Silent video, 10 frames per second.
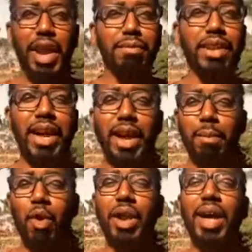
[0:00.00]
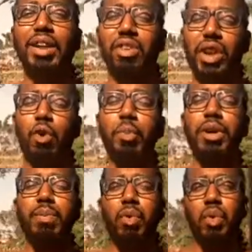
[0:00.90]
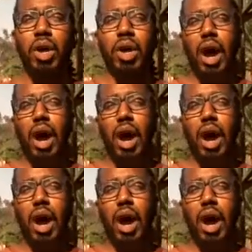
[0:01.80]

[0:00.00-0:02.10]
Every day I'm online trying to help people